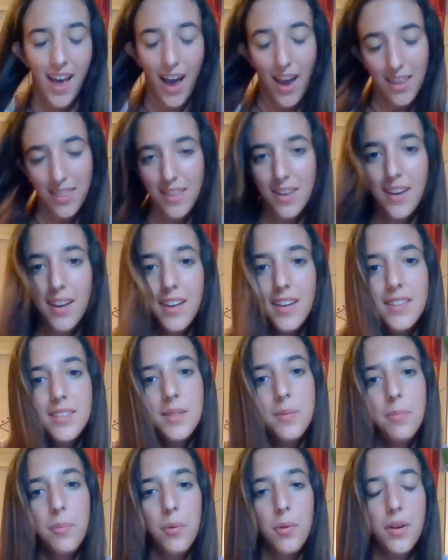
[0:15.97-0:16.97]
I think it is
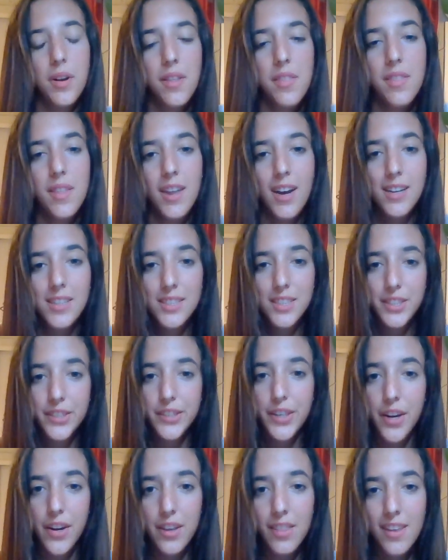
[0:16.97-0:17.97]
important that I
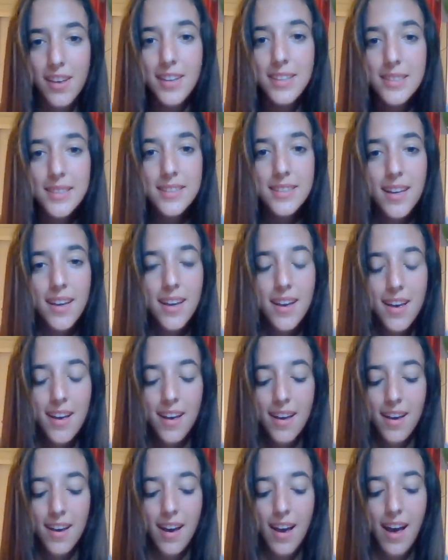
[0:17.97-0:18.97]
share this,
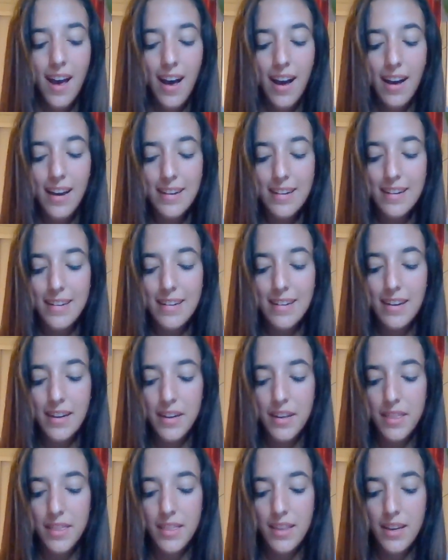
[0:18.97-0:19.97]
and
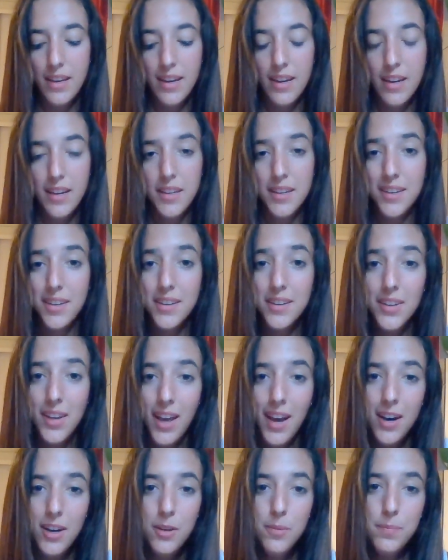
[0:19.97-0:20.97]
I think it could
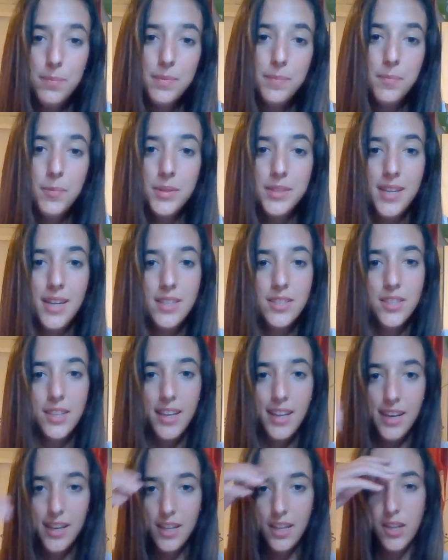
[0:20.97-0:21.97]
help
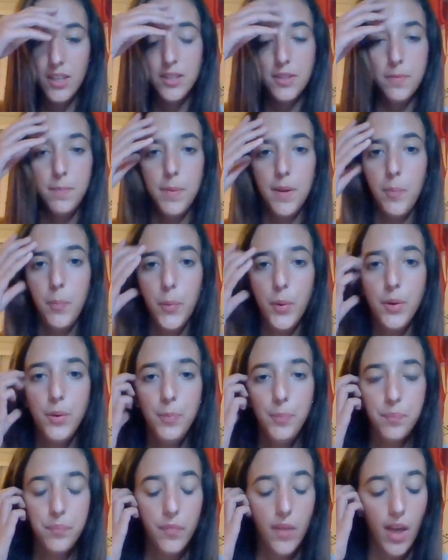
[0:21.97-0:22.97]
potentially lots of people.
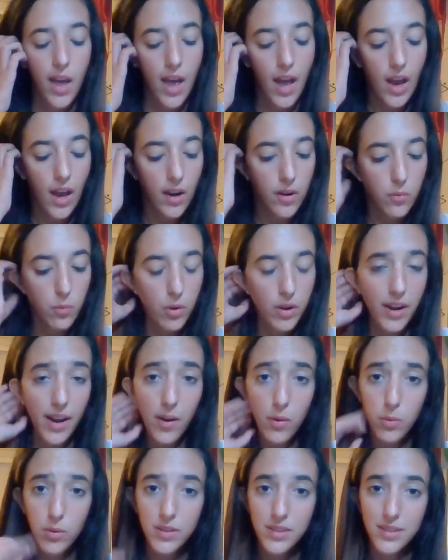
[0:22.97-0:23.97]
And what
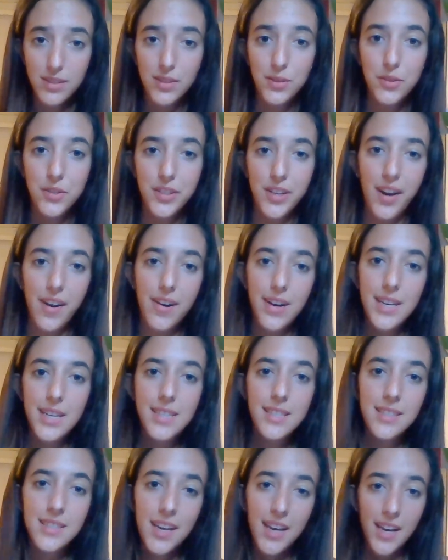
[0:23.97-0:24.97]
I want to share
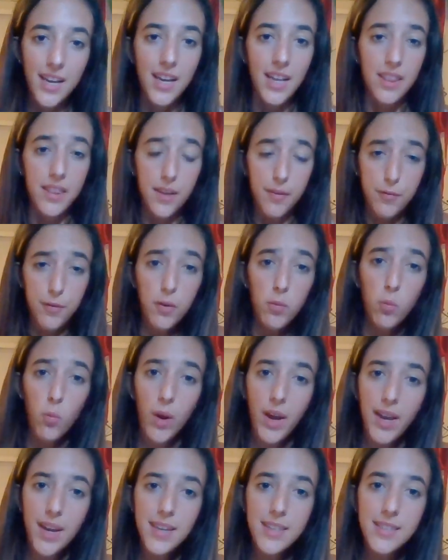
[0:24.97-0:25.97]
is different
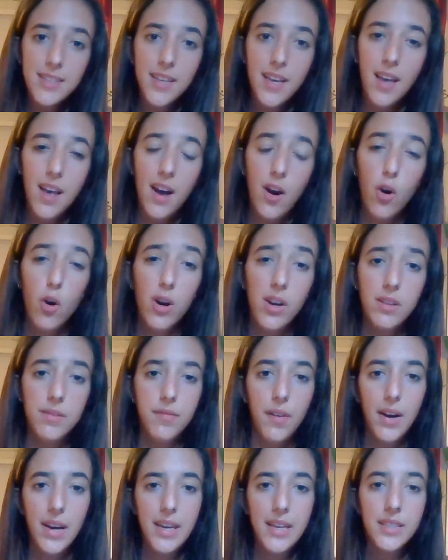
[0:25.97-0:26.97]
ways or
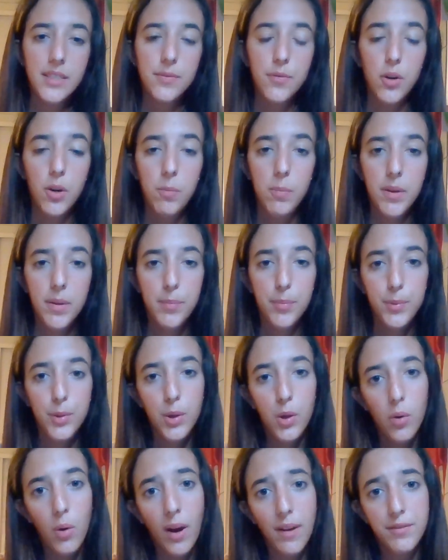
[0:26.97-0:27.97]
advice for people
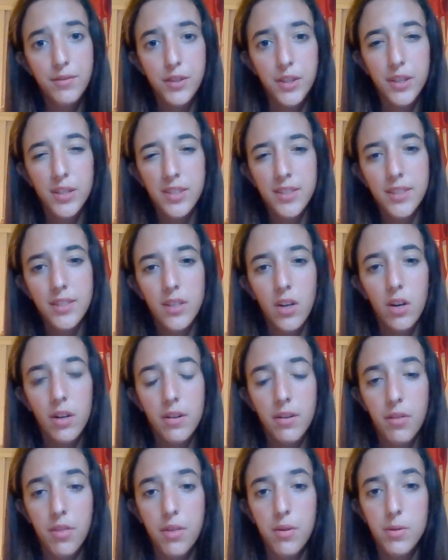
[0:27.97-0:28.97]
who have just
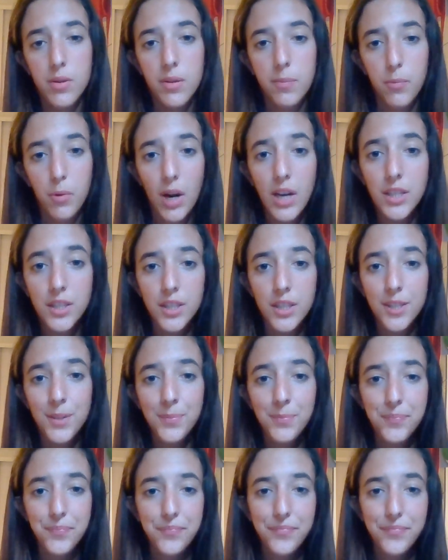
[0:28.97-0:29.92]
gone through depression